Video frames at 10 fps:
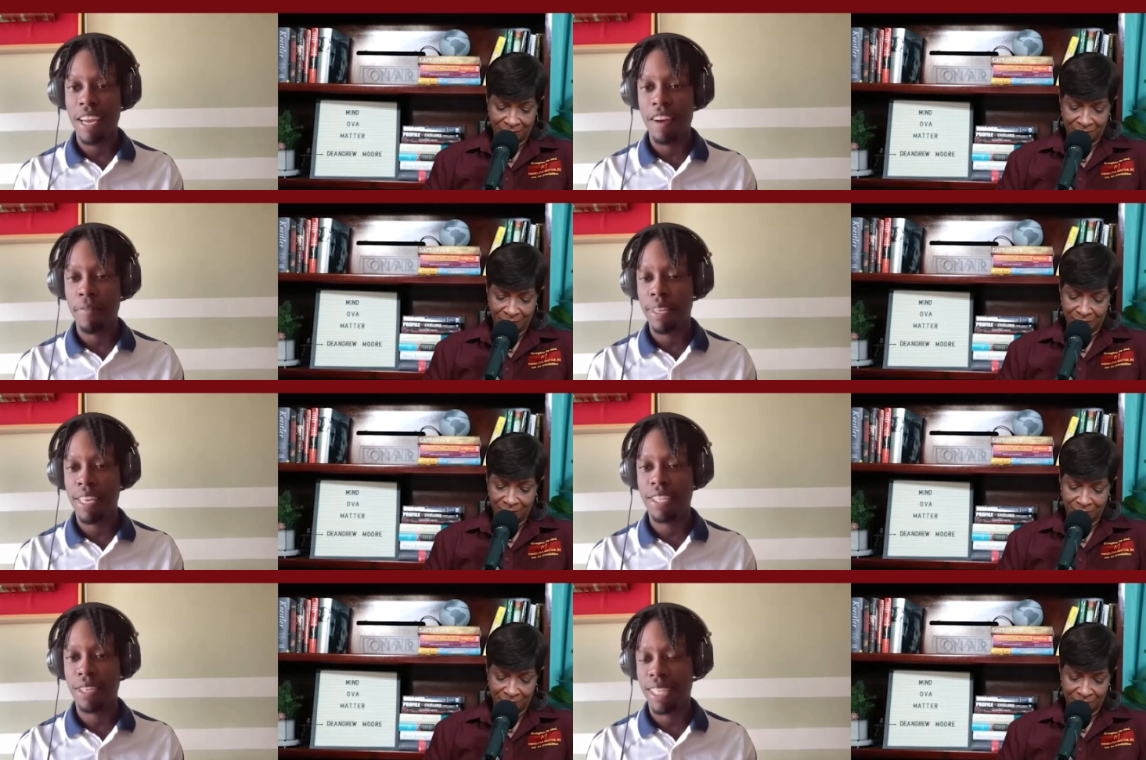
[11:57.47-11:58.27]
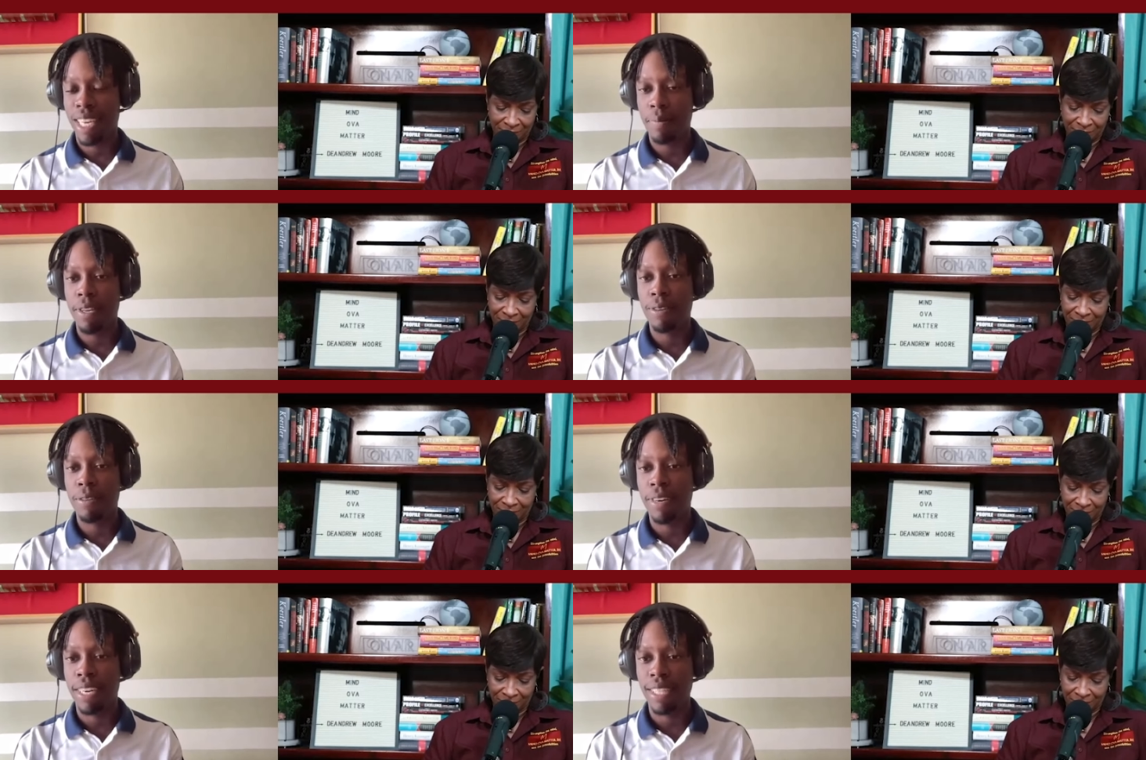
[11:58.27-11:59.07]
Speaker 1: everybody's just skipping
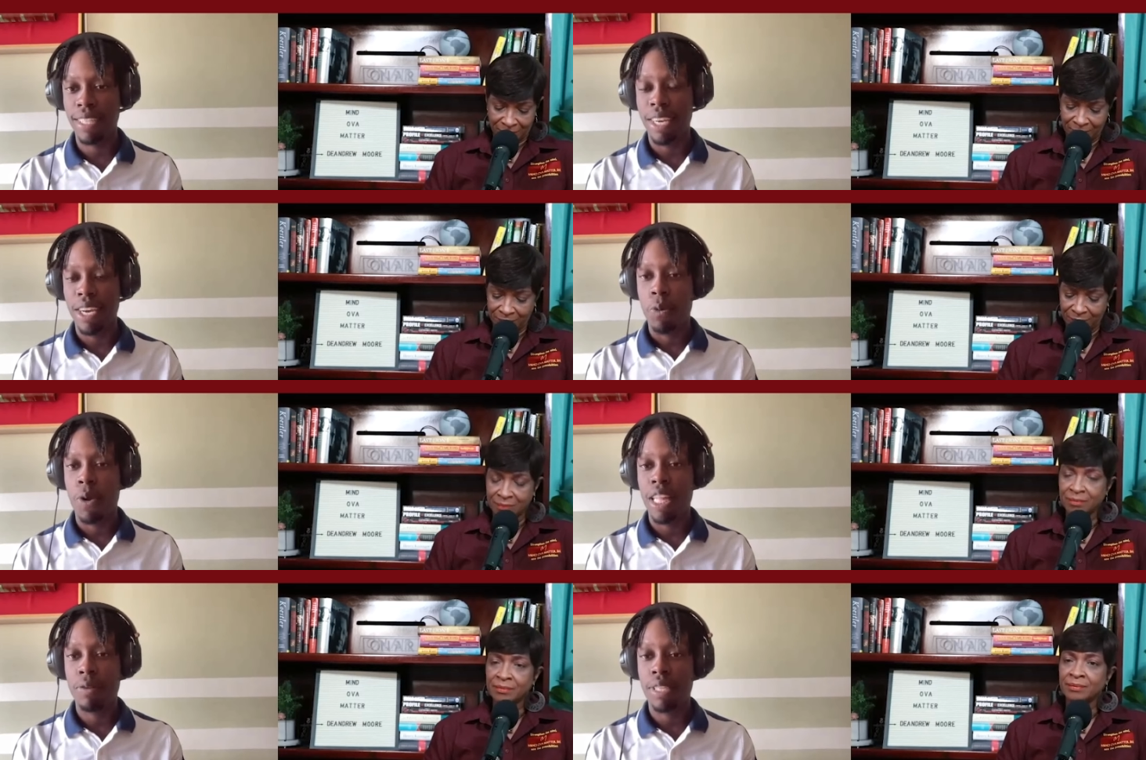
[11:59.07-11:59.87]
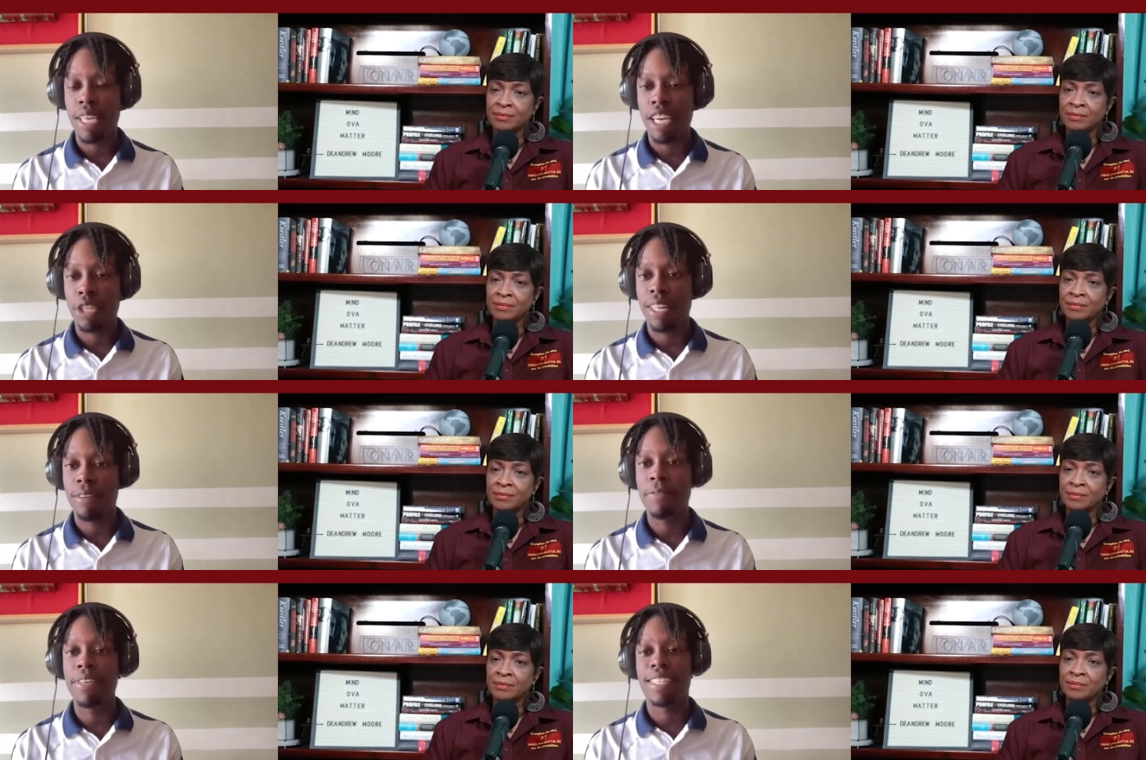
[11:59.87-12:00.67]
over it when it was
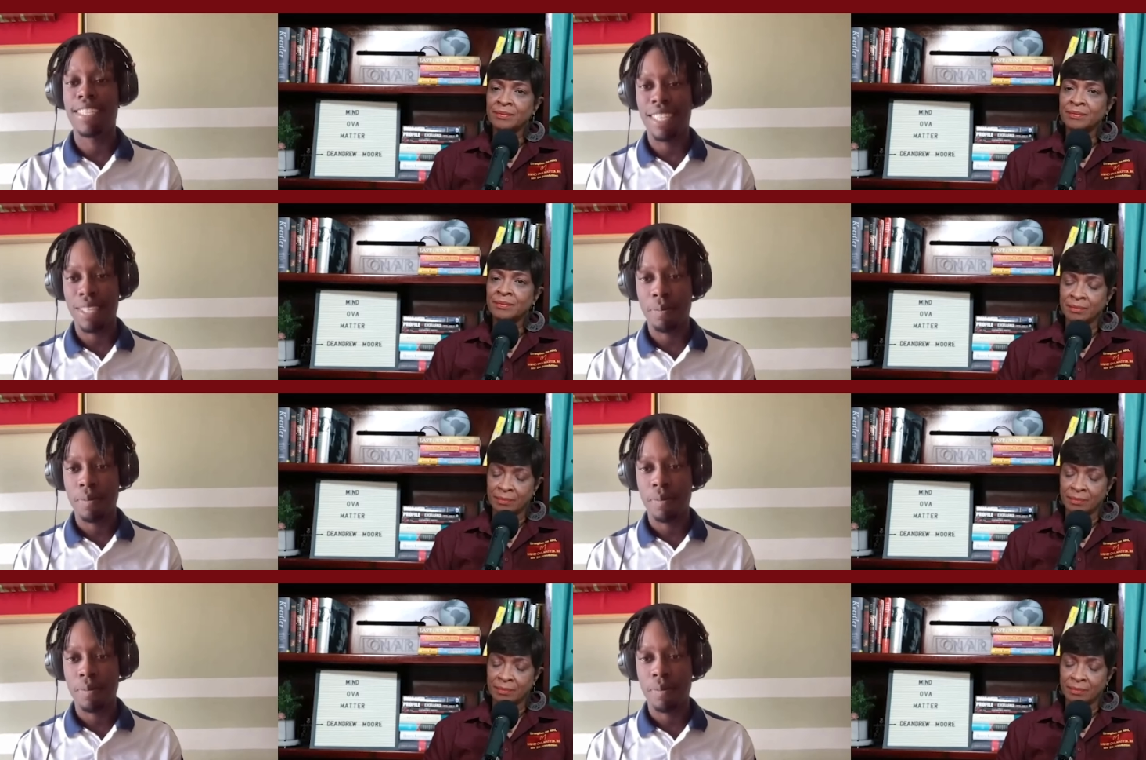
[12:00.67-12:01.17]
actually fixed